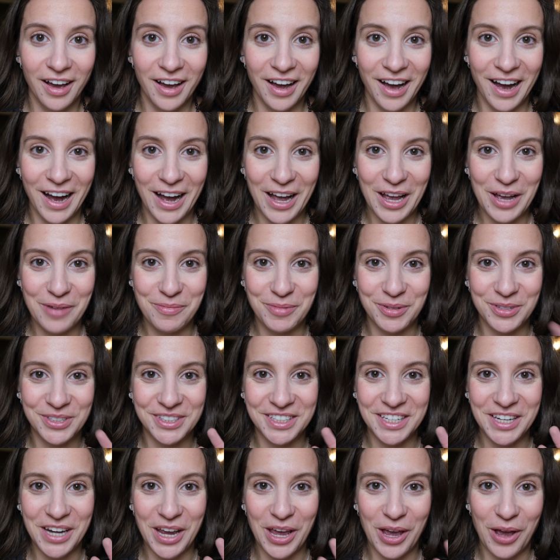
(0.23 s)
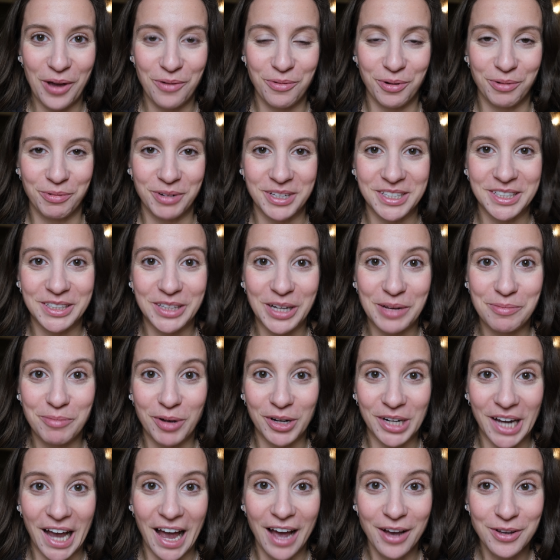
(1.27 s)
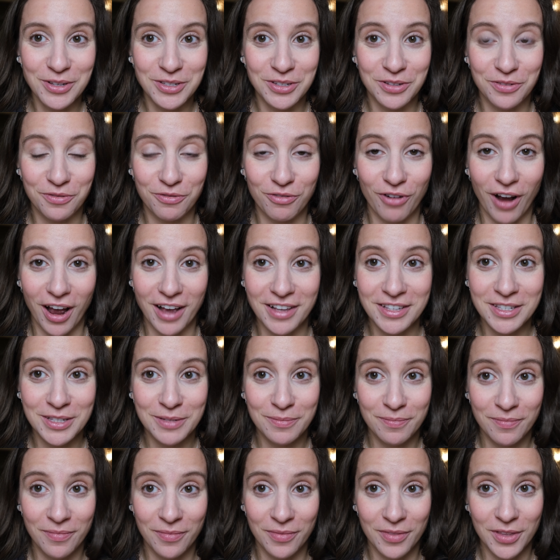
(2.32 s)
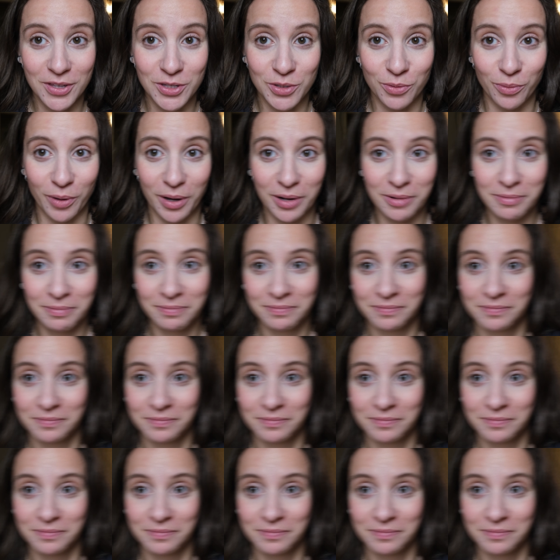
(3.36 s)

Hi, I'm Yustiniya. We recently bought a house in France. This one.